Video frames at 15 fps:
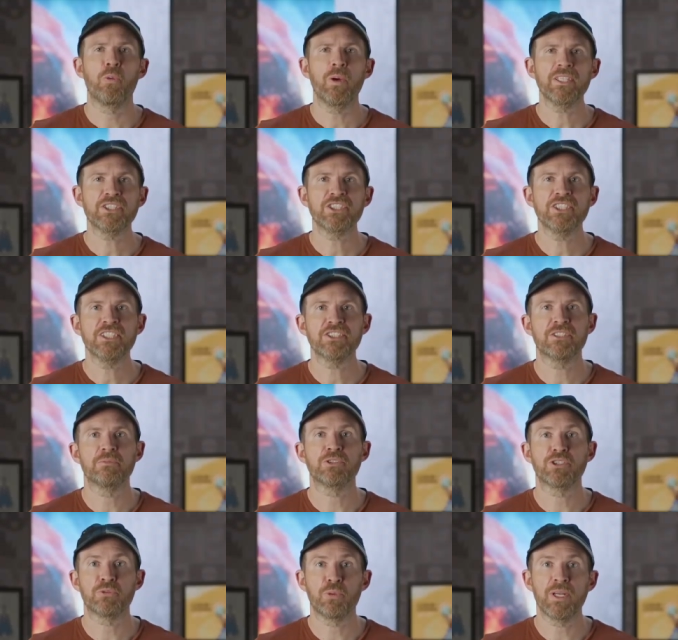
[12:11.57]
Which
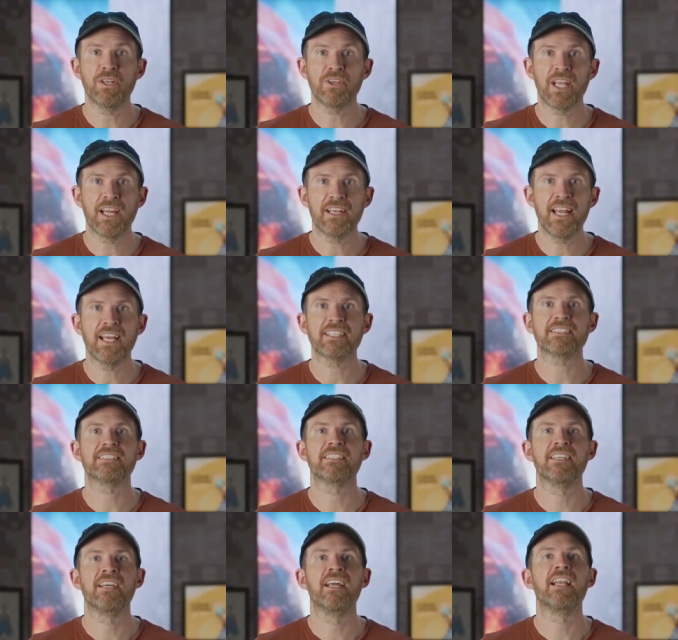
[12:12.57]
system should we look at
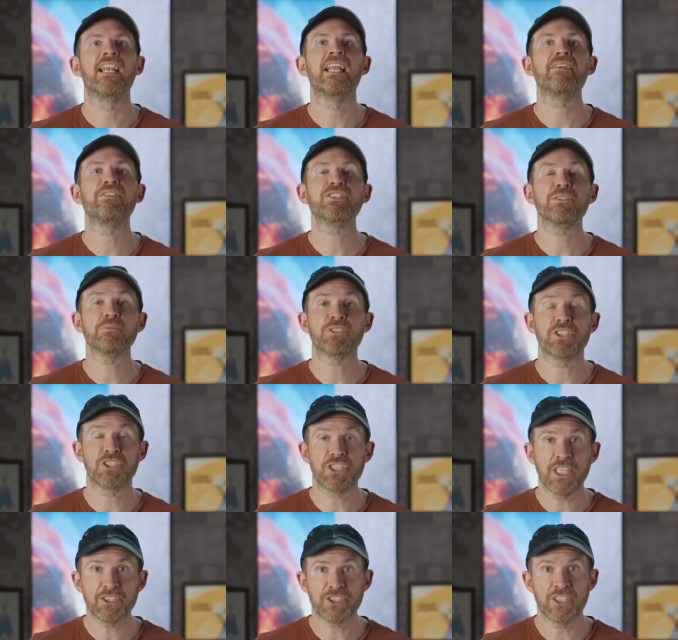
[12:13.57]
next? Leave us some
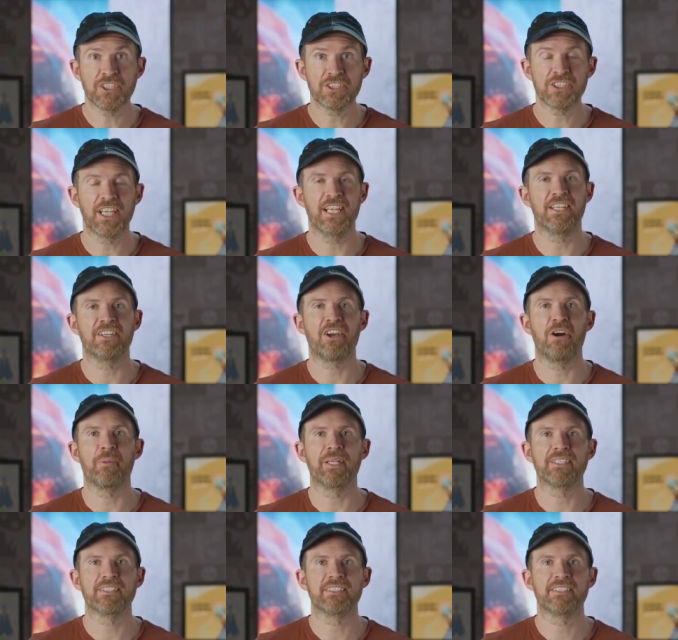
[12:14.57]
suggestions in the
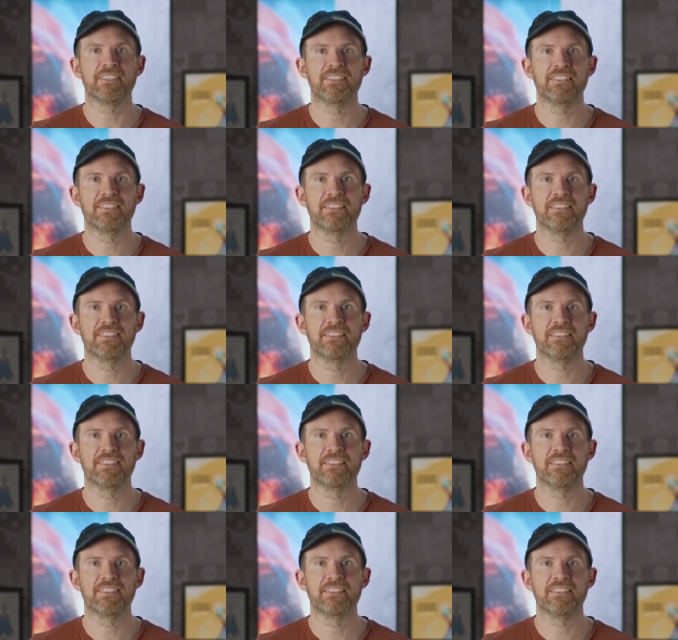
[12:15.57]
comments.